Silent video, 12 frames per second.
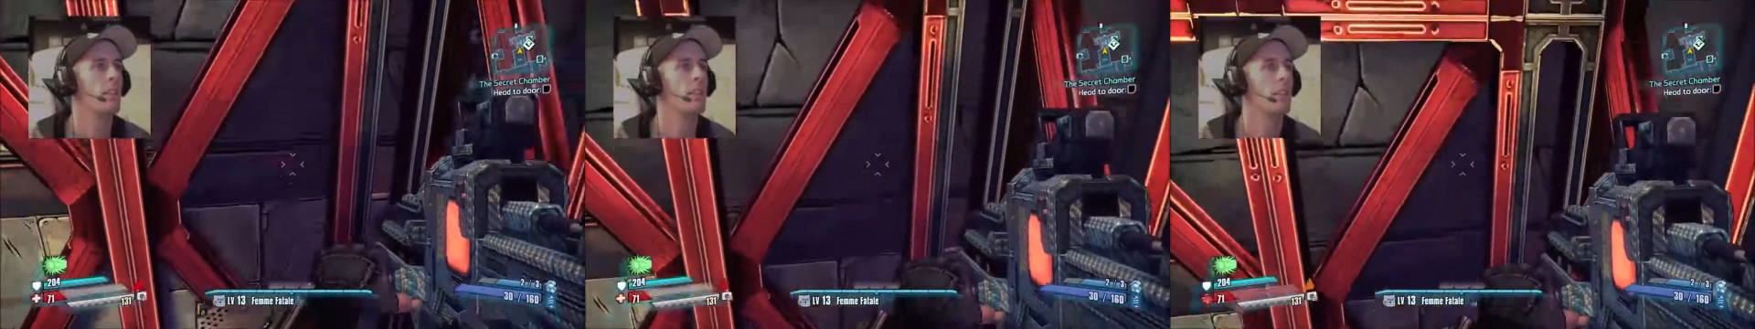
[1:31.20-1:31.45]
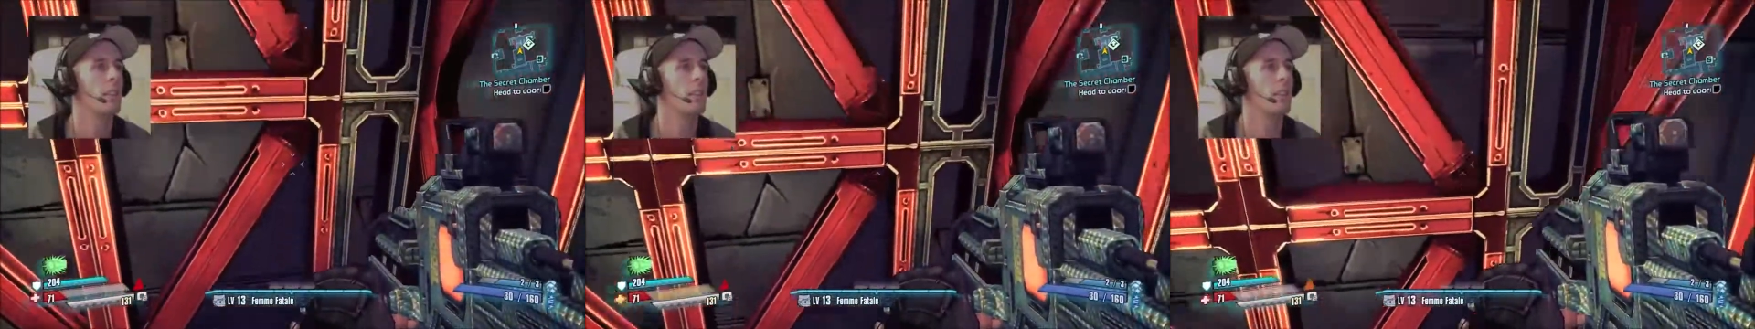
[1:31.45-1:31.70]

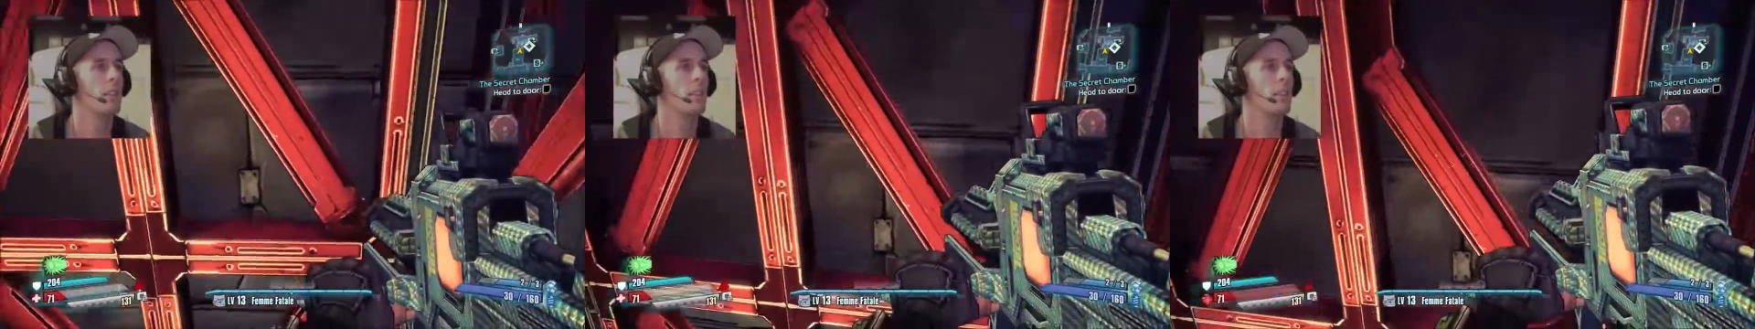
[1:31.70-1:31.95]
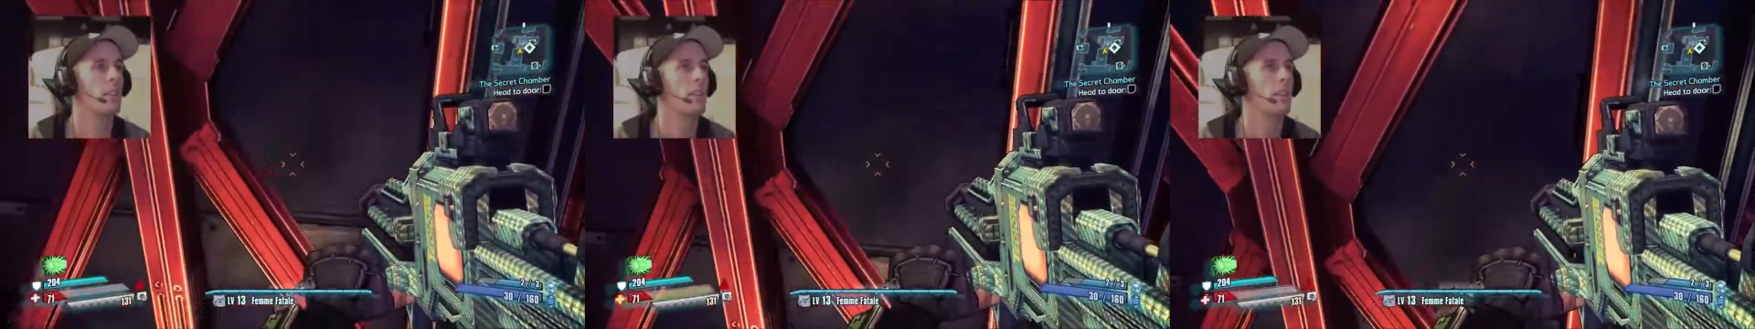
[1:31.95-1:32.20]

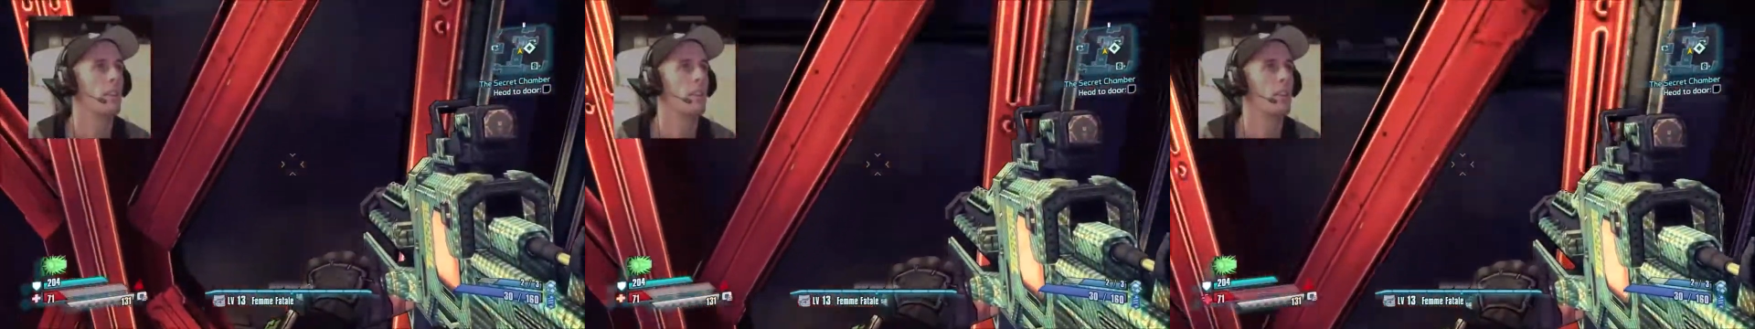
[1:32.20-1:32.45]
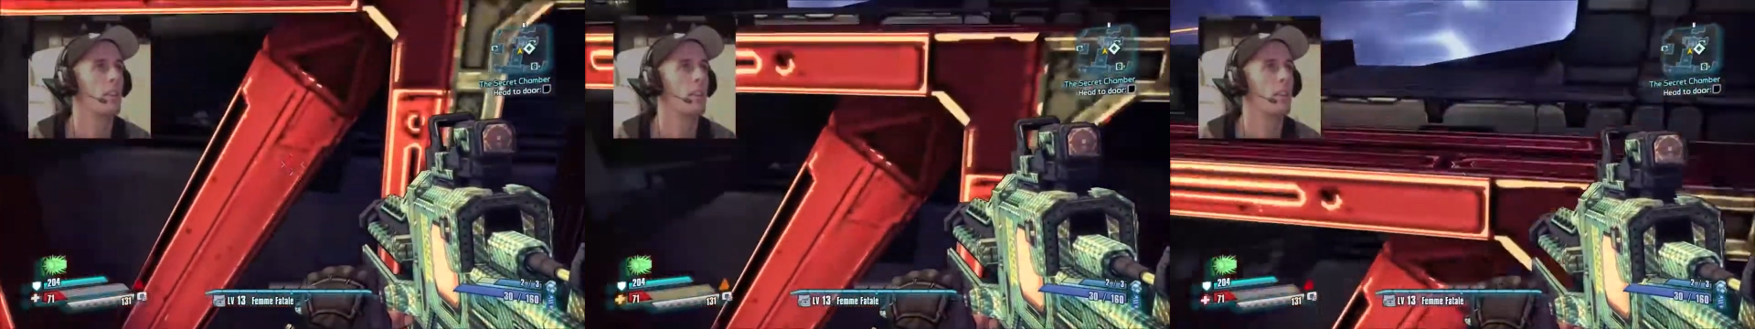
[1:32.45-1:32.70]

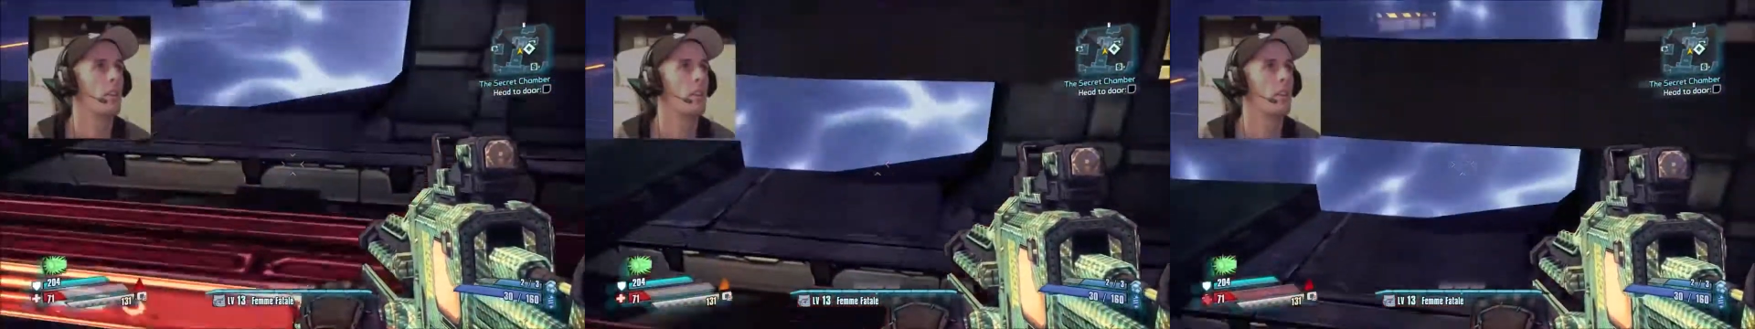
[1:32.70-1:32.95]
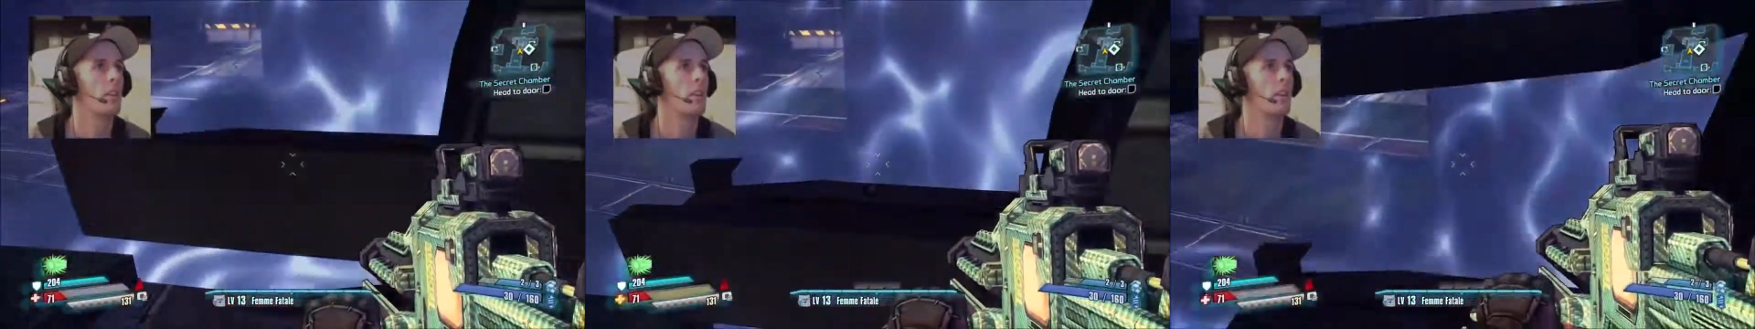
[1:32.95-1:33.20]

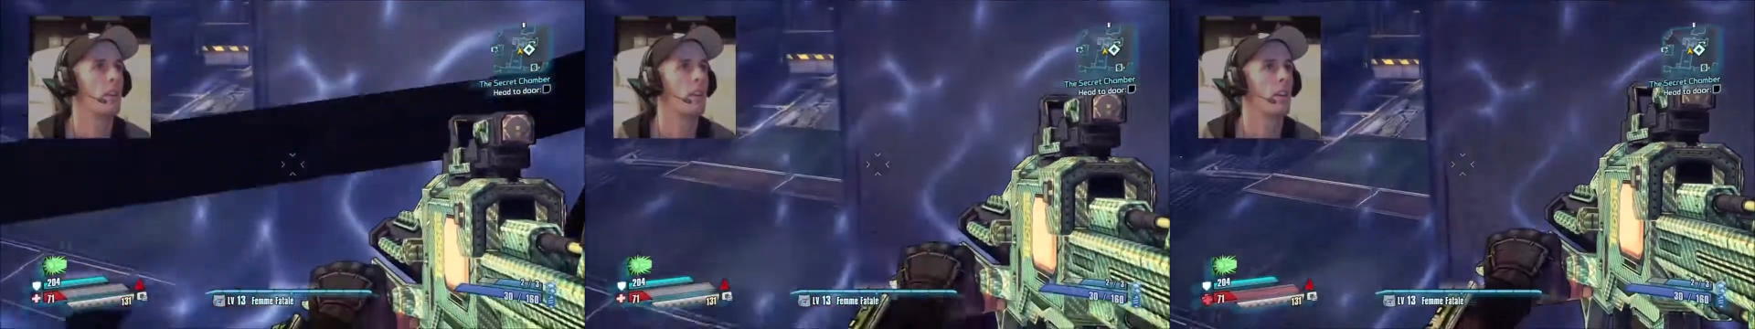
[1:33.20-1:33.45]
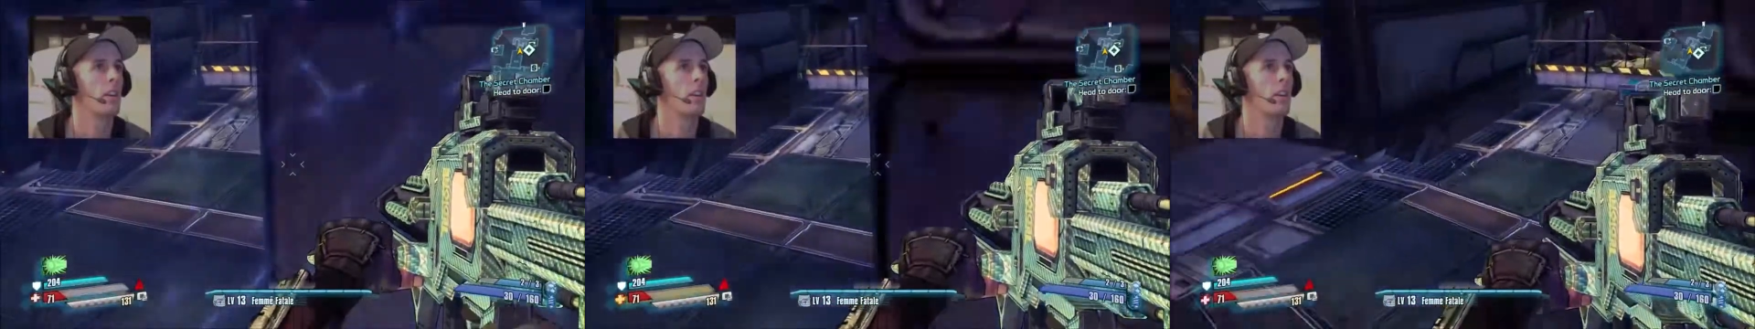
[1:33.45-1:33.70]

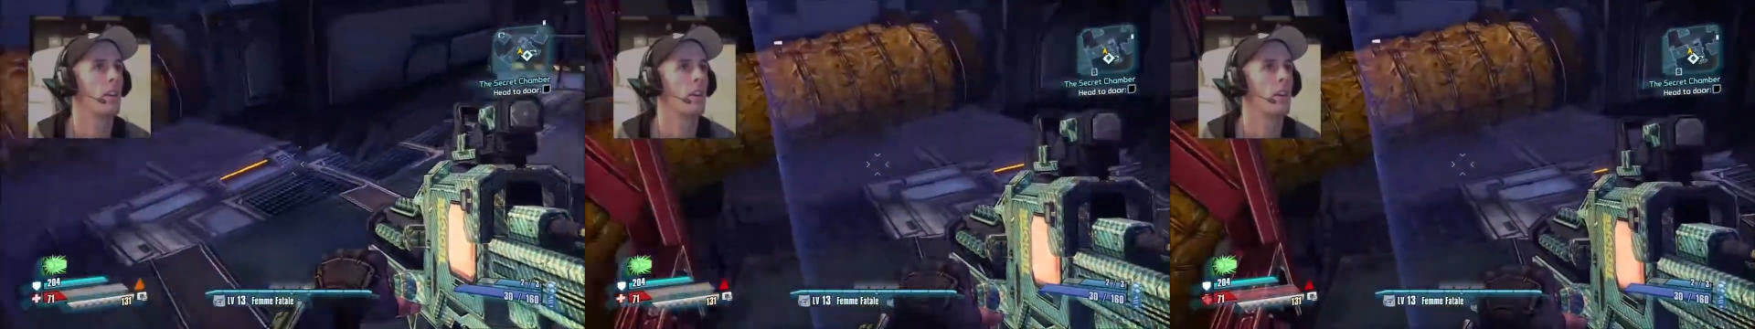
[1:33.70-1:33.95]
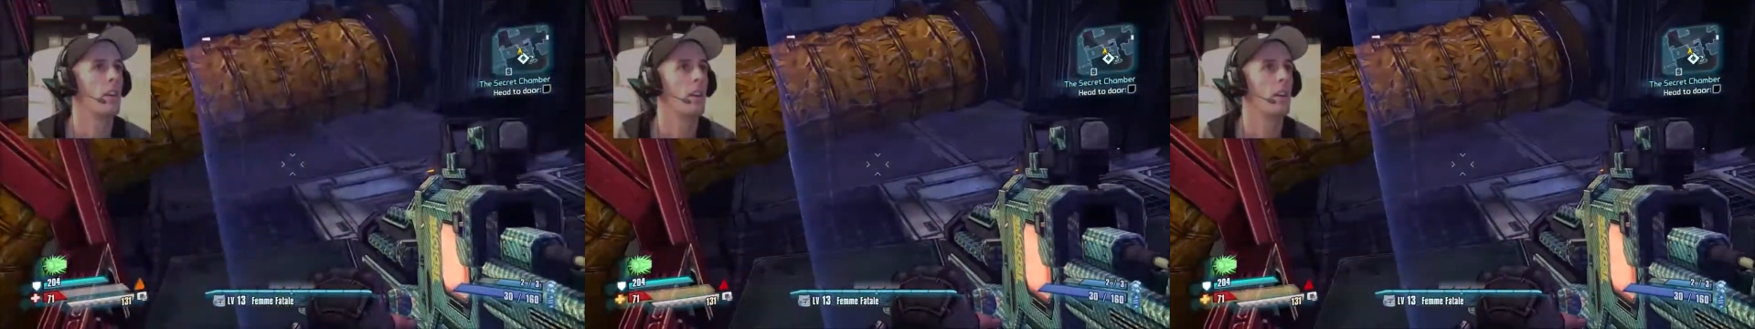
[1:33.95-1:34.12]
No one is speaking in this clip.